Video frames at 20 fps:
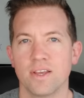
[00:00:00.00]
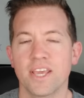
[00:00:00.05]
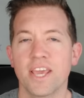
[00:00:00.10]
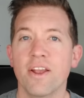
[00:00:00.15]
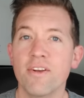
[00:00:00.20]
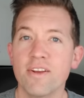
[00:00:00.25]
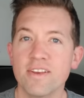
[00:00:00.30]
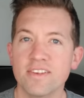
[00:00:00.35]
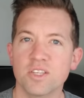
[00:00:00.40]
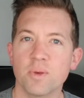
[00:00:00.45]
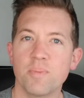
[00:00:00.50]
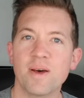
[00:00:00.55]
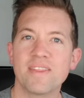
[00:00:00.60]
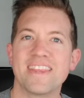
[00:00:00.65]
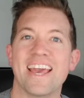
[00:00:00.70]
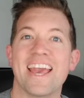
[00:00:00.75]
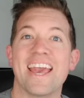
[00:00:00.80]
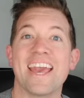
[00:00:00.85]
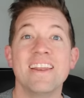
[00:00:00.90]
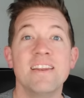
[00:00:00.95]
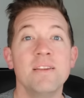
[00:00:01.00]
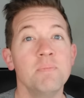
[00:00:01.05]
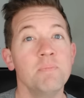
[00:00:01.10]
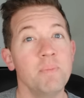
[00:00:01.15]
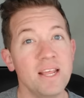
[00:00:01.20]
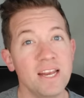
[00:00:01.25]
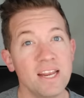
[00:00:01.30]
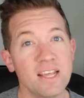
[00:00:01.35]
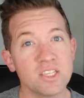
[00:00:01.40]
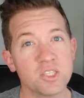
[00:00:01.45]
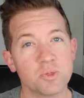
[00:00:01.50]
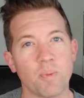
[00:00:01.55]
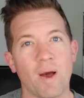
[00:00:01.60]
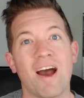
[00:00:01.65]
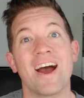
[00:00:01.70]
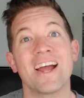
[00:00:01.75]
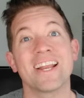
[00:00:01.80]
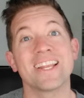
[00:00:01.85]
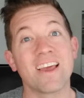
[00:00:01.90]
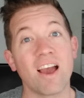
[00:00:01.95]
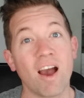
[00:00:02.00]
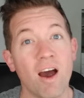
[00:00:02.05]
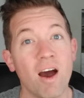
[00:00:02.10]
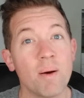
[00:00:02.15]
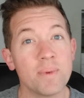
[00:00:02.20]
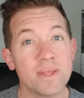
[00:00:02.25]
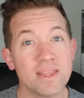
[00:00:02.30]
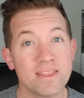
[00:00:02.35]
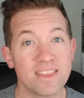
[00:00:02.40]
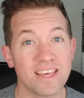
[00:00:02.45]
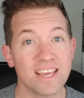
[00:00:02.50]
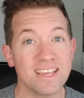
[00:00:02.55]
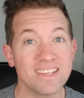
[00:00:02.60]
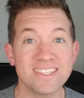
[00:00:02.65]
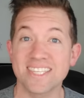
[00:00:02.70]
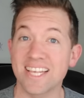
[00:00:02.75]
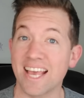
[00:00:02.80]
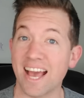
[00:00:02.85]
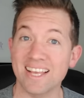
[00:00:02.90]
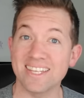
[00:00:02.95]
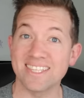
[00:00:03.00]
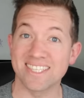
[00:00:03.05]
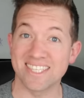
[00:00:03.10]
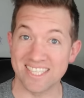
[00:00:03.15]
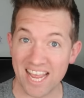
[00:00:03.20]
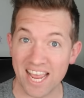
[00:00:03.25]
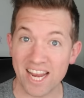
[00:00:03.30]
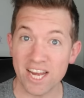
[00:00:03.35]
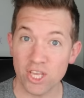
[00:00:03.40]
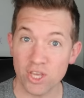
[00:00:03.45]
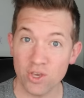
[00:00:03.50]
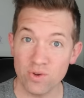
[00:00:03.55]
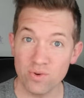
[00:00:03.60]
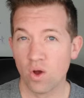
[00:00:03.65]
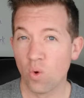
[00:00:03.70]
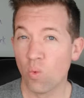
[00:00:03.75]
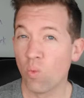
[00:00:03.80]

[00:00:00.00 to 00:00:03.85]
Curious about the hidden meanings behind common things guys say to you?